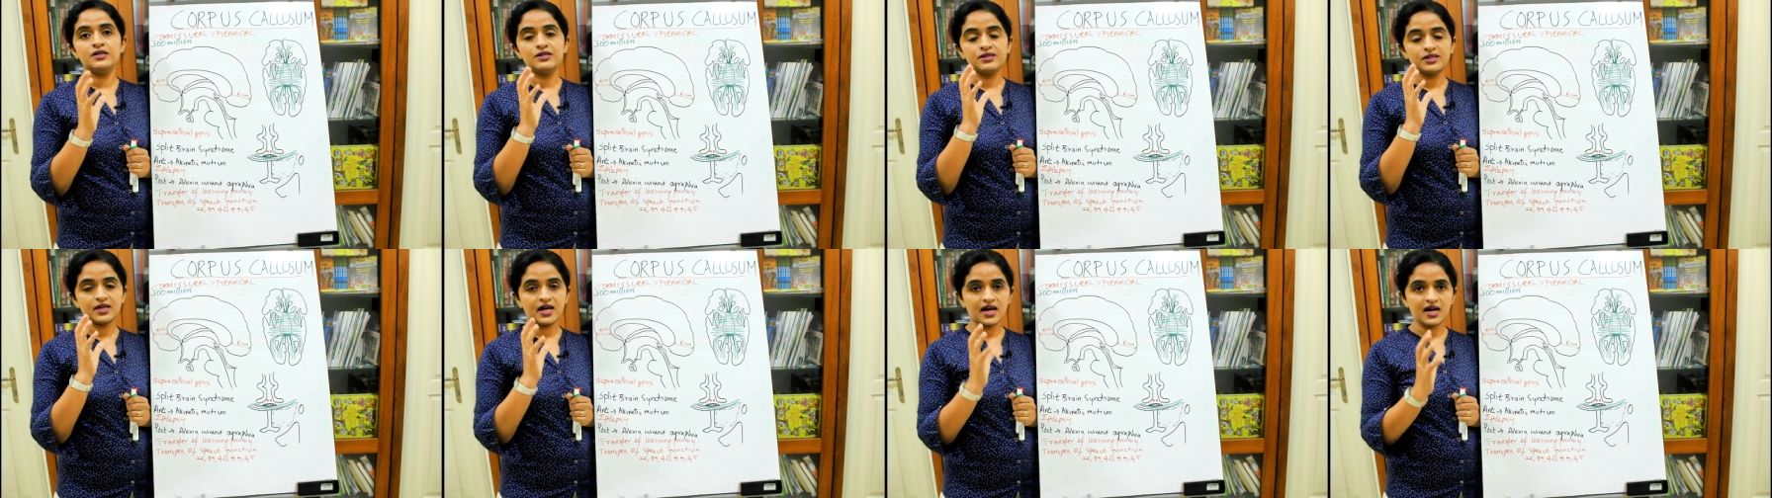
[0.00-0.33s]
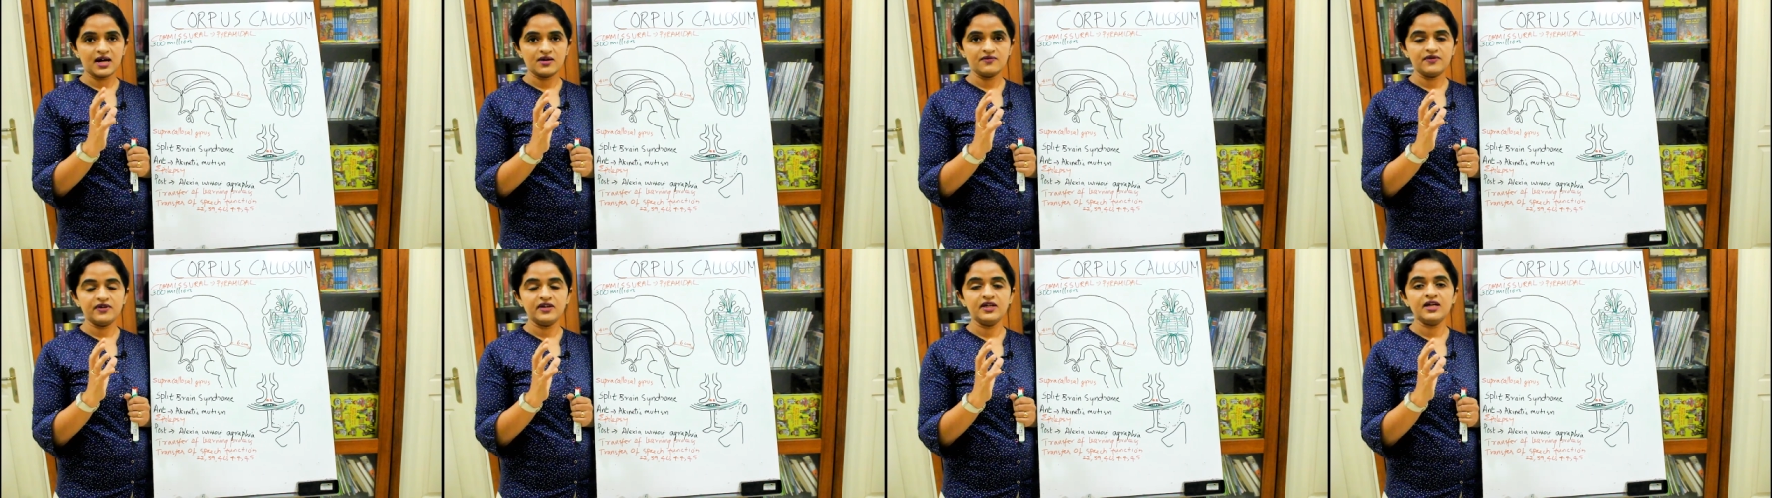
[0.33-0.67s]
is
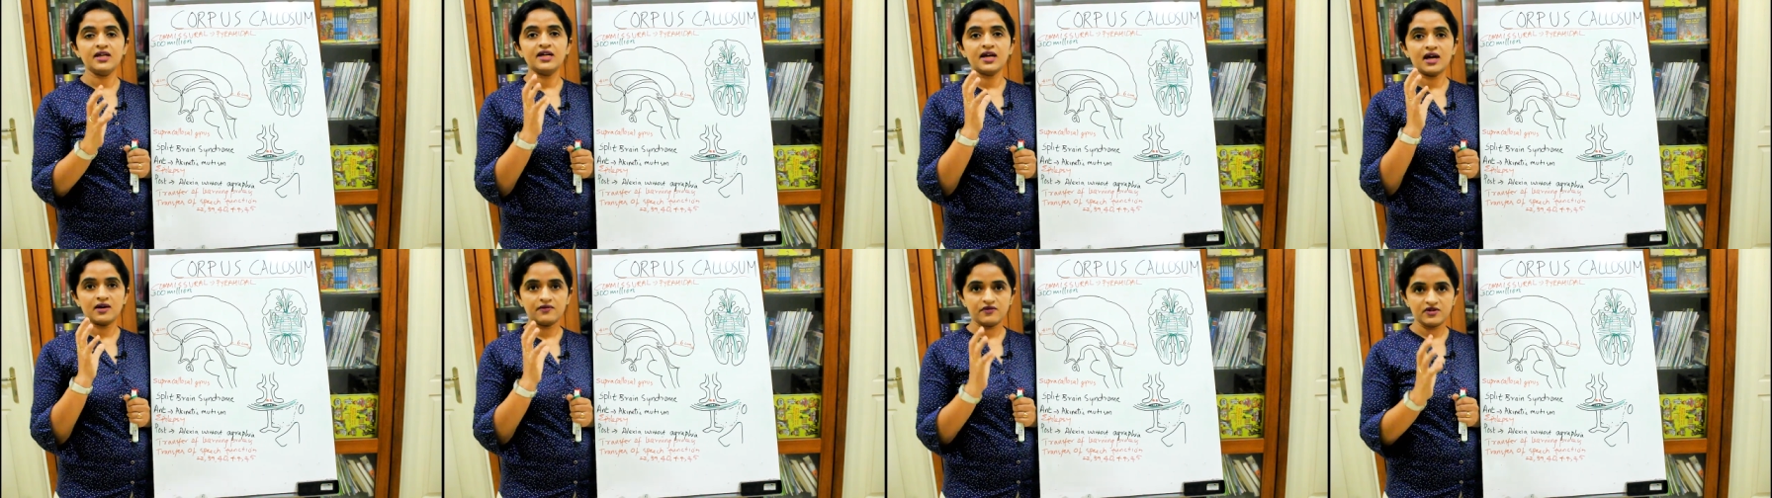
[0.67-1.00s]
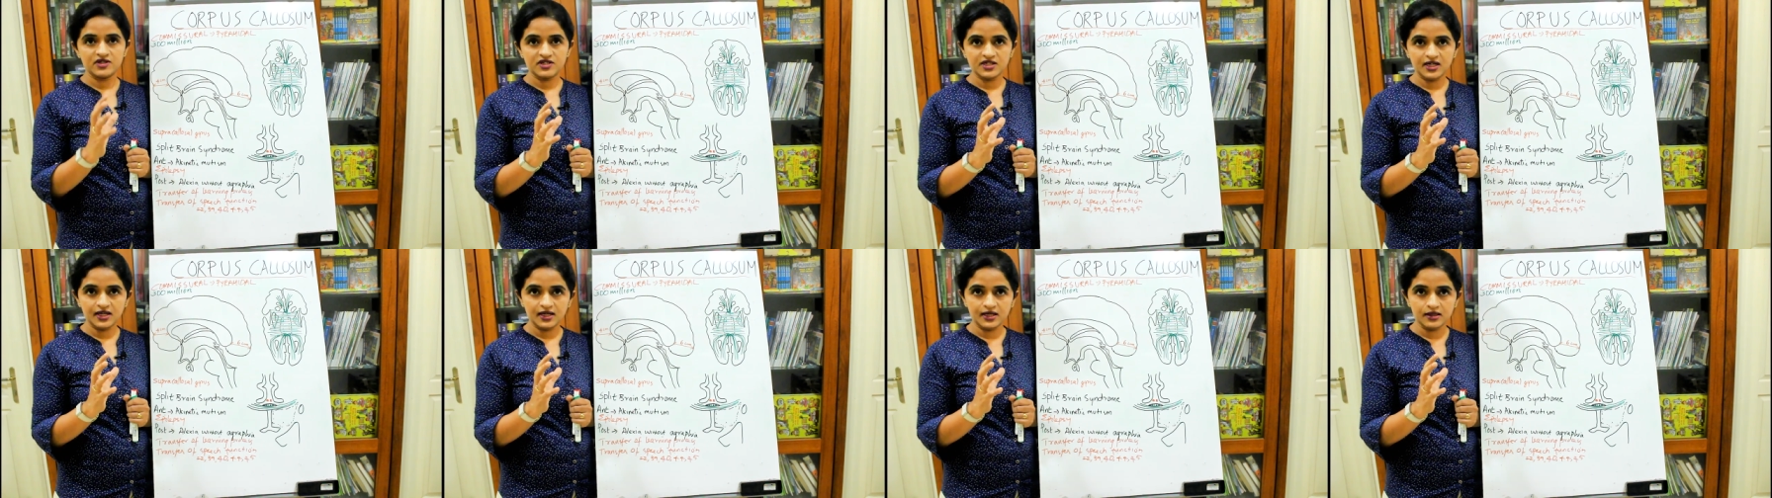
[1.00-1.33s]
having a
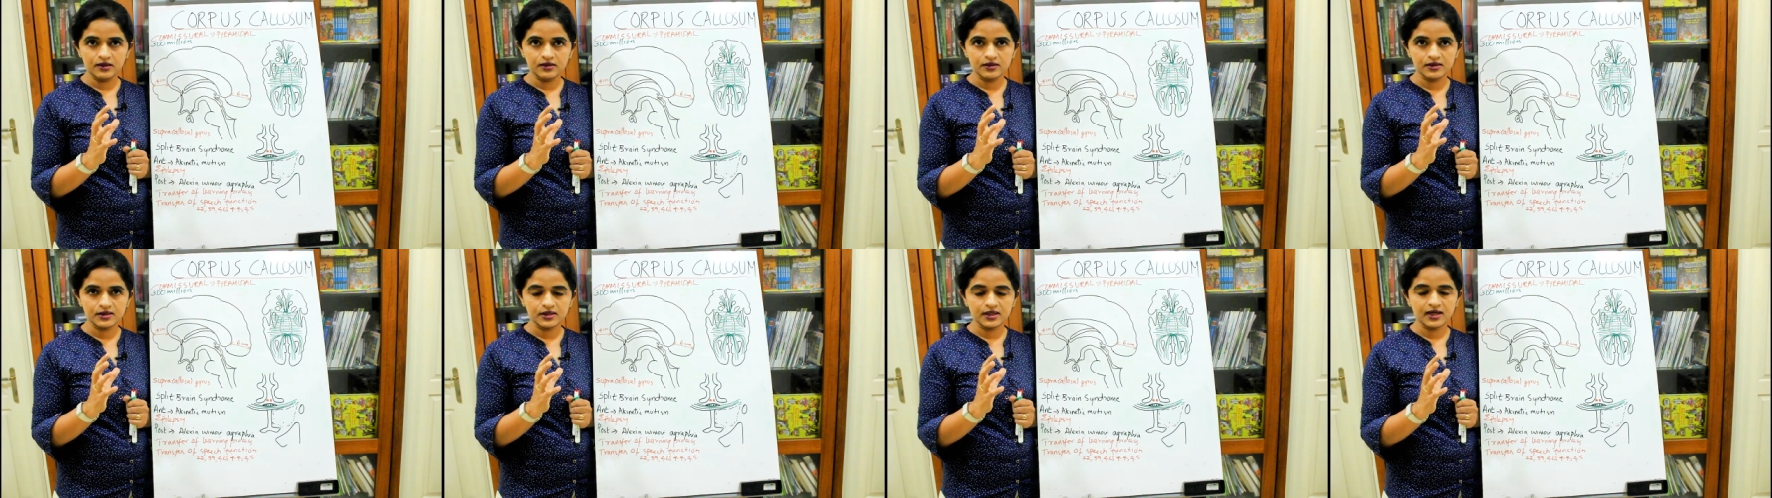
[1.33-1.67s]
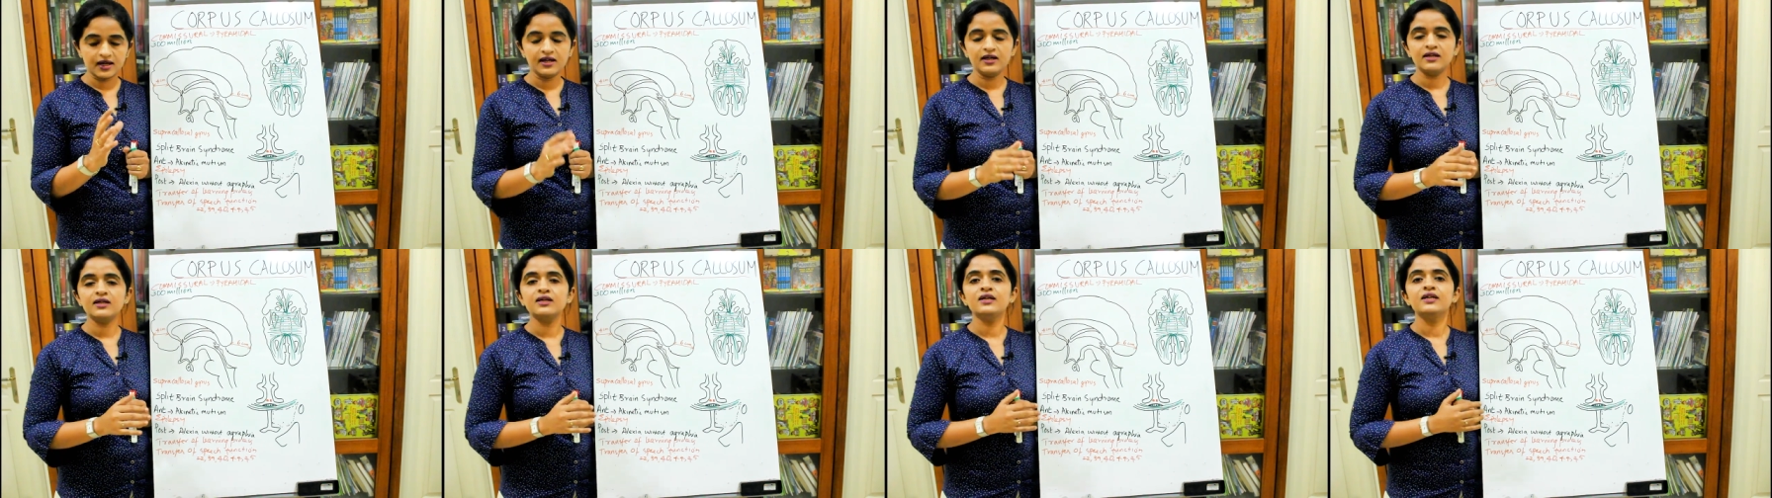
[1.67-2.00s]
cavity
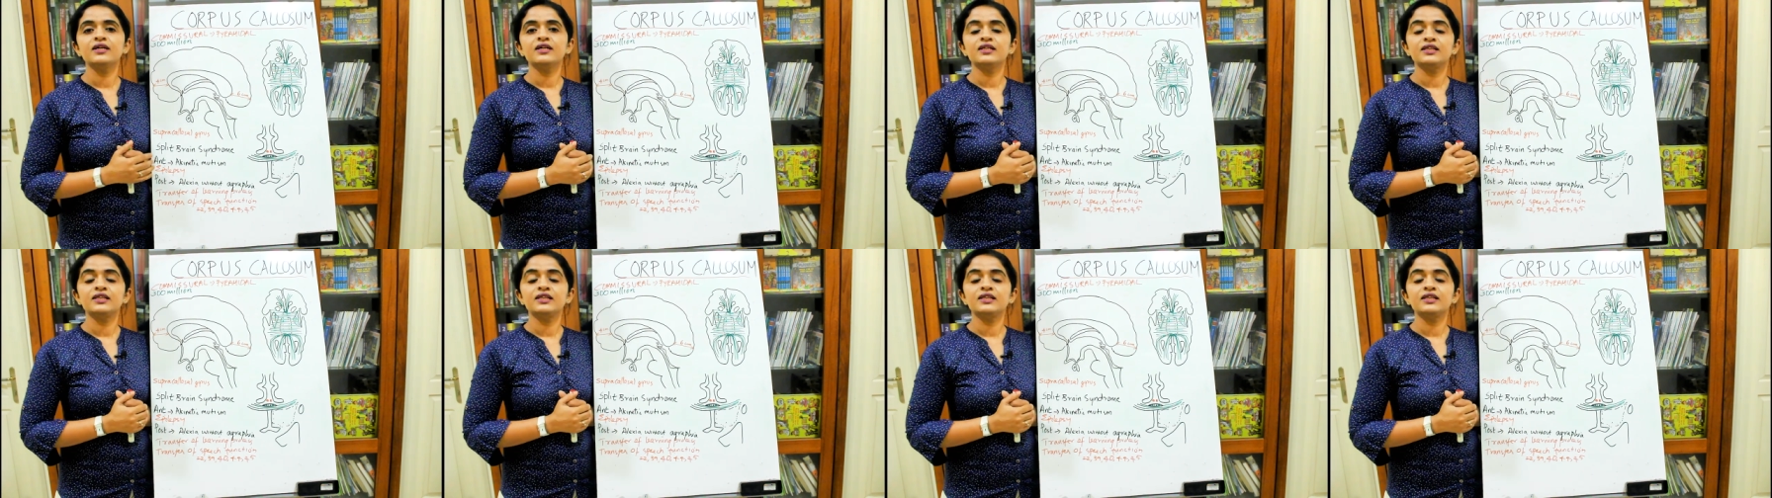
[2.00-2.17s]
inside